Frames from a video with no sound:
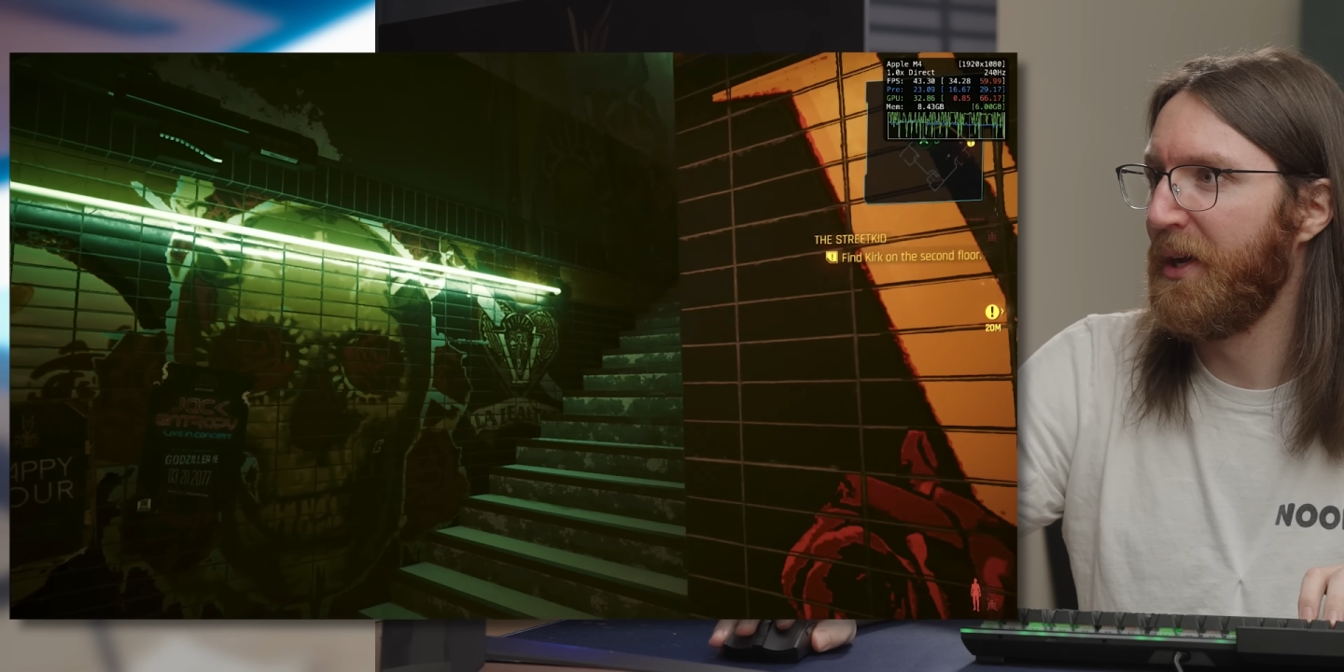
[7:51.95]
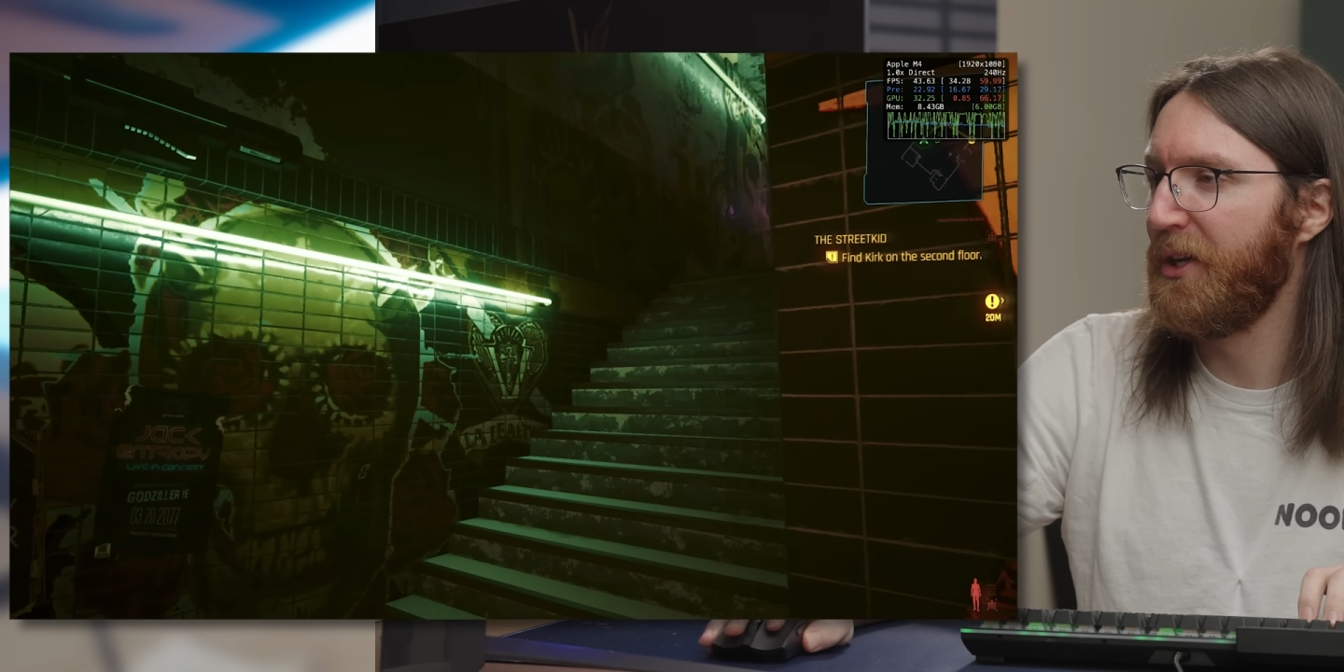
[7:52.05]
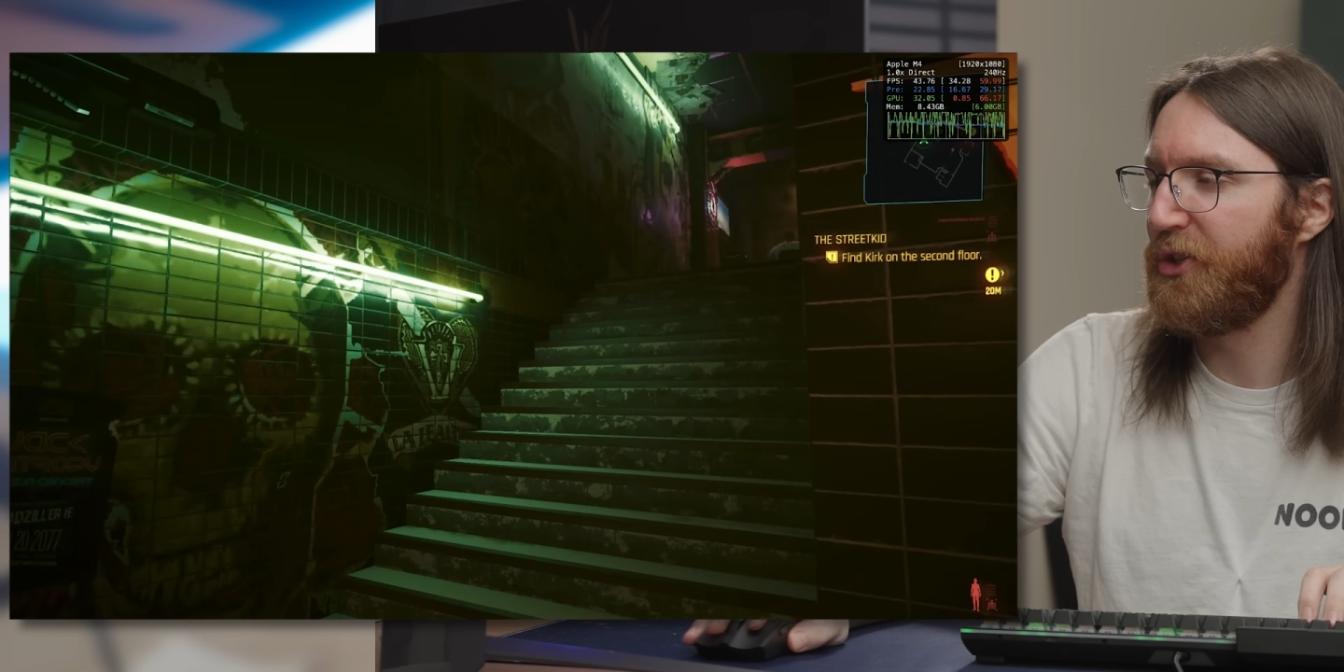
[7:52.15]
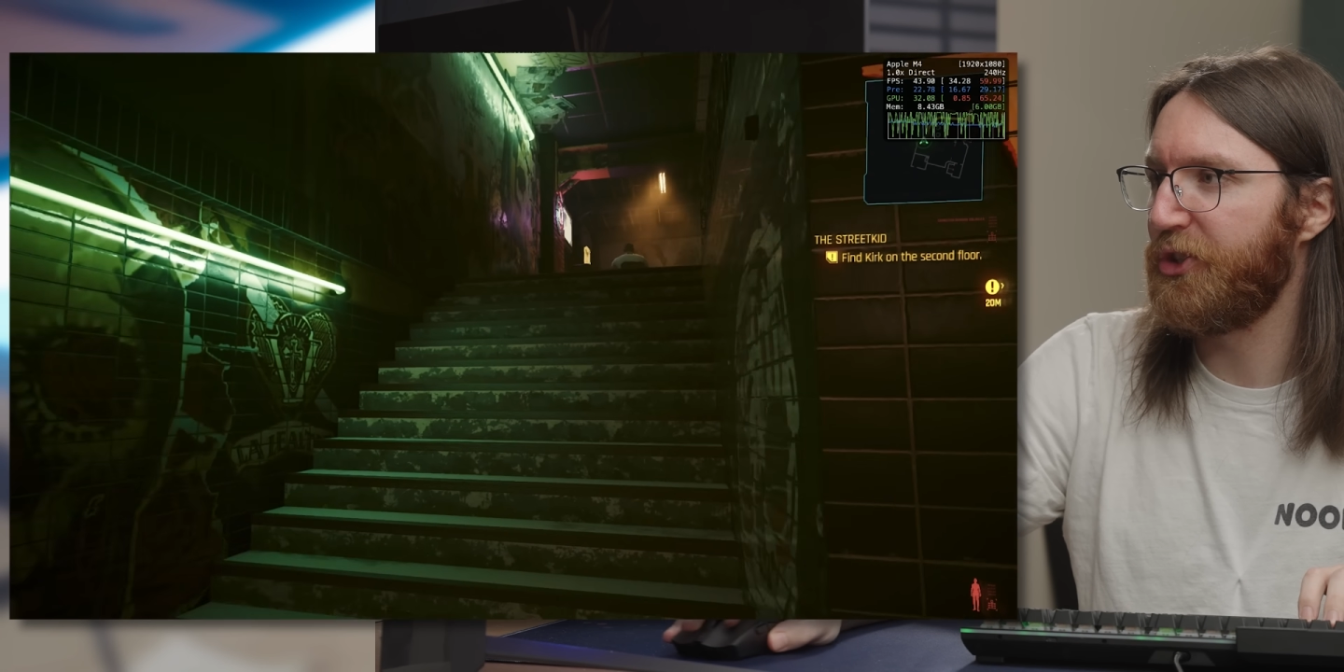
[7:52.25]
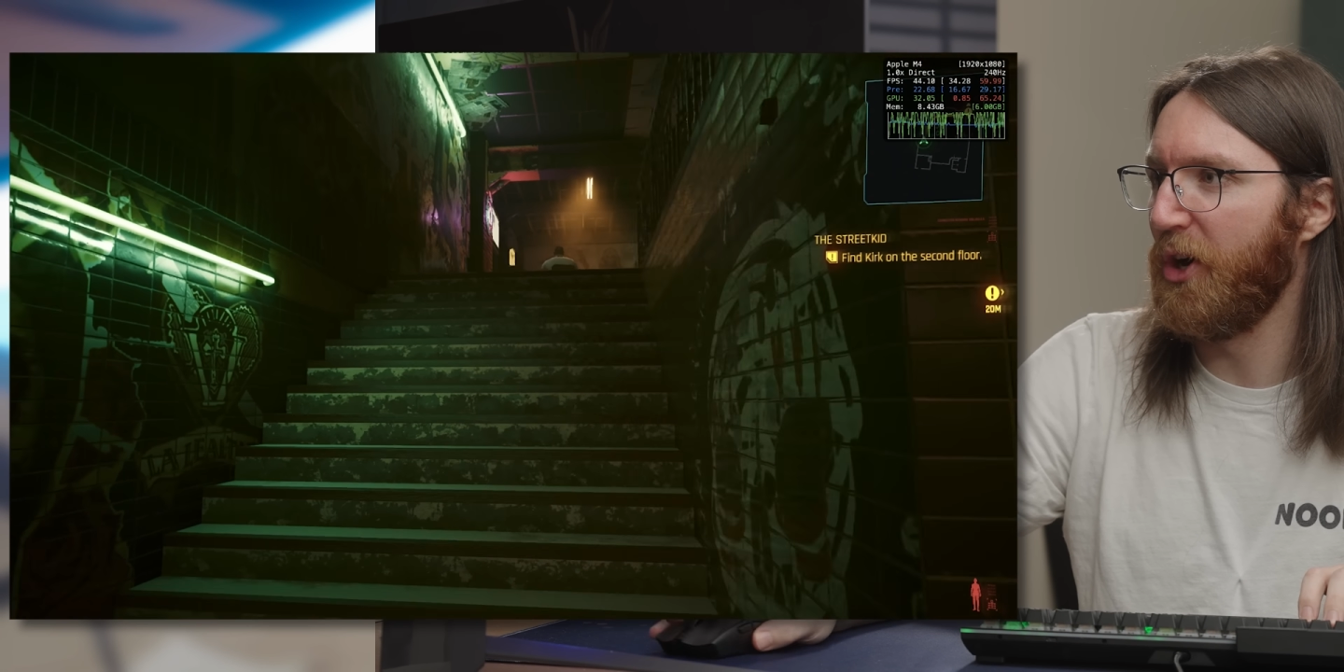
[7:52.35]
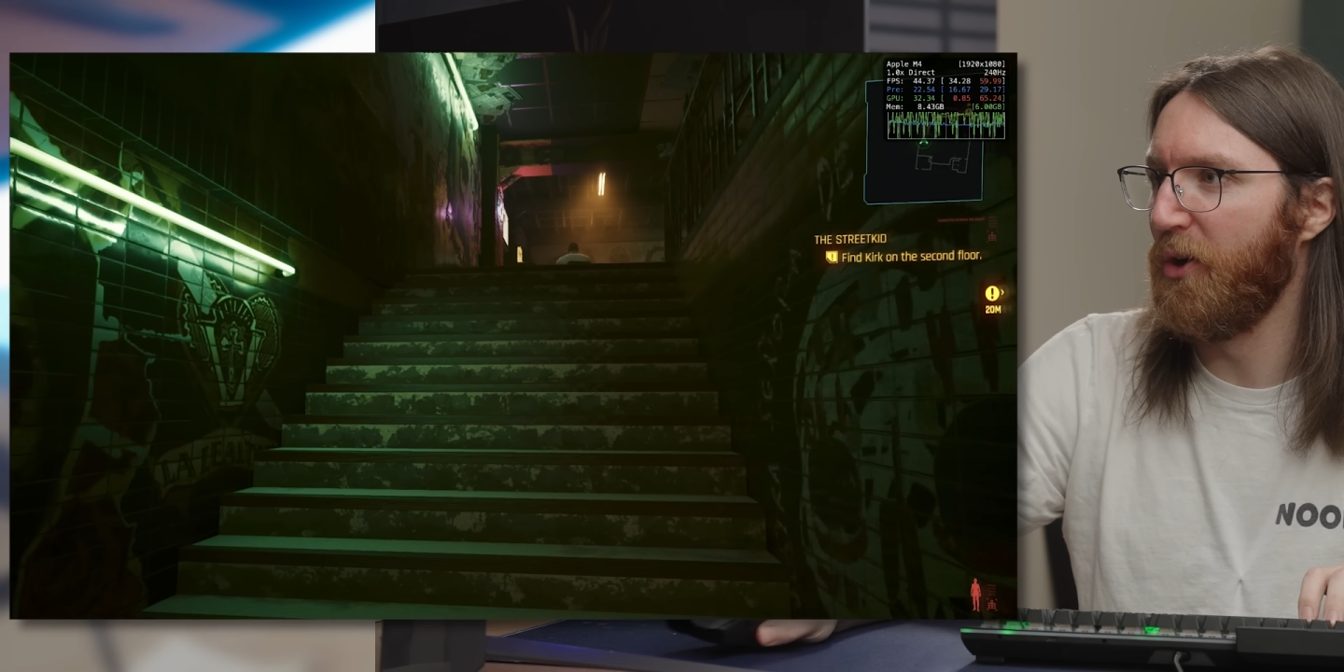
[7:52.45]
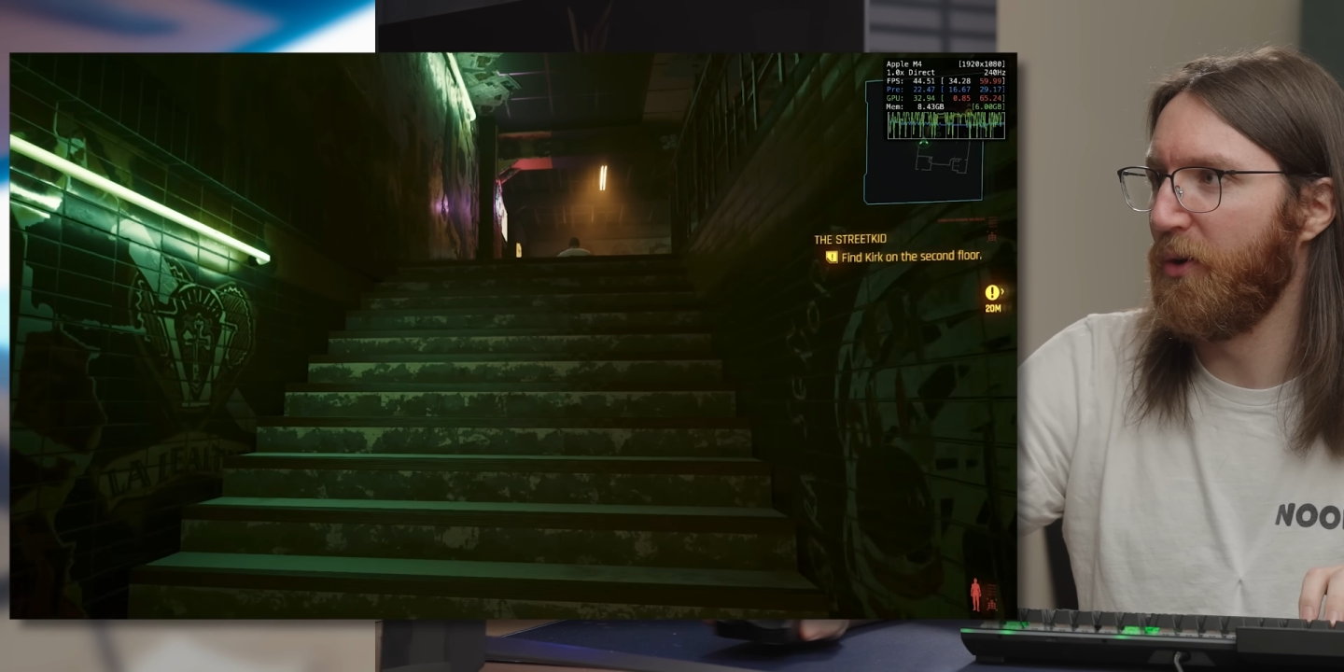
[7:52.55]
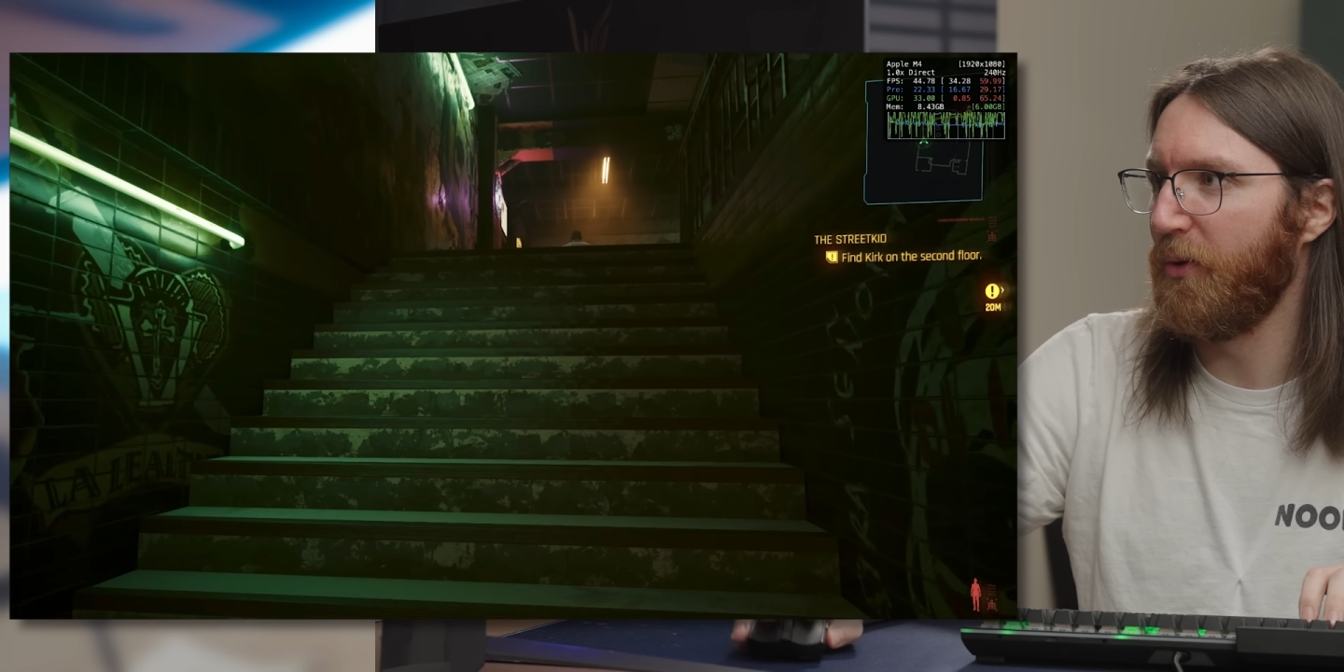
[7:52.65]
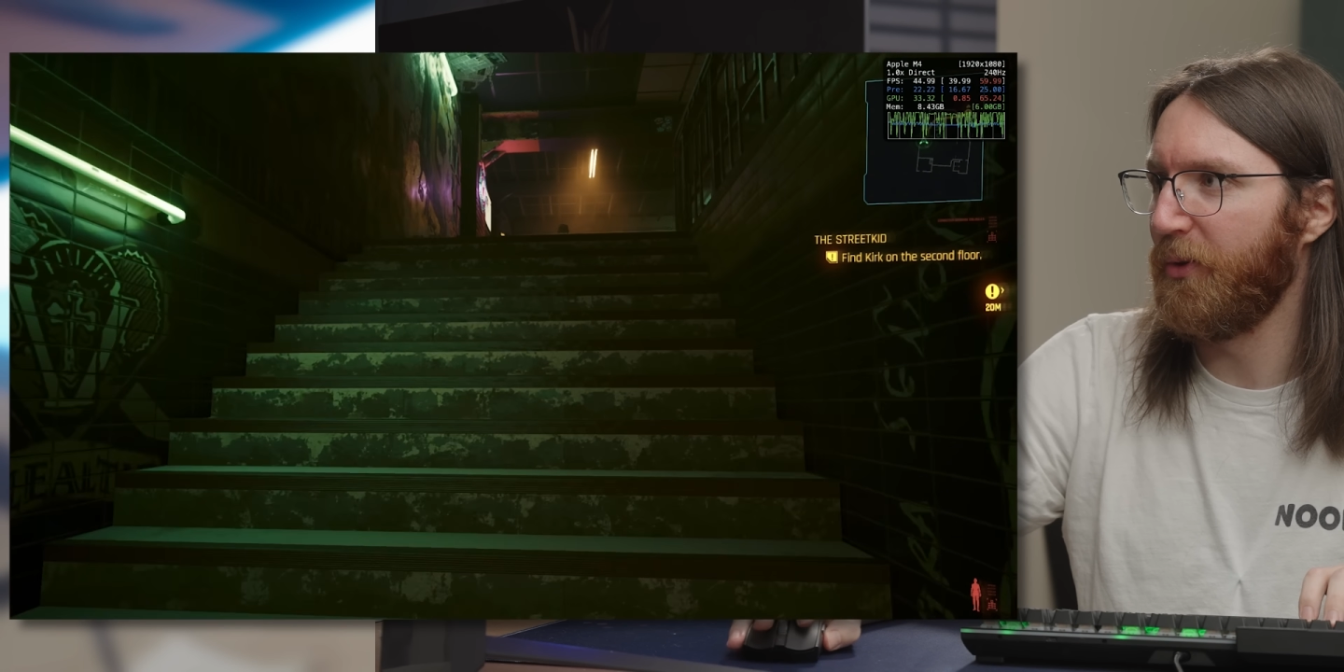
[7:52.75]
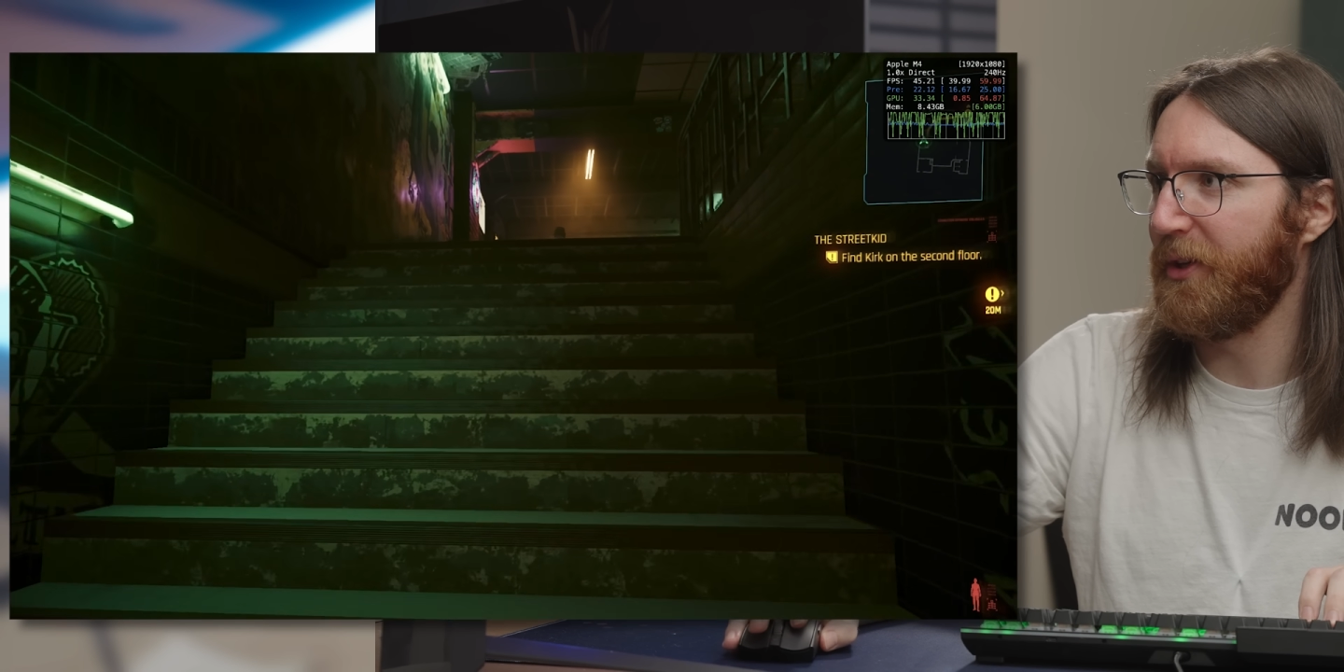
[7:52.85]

so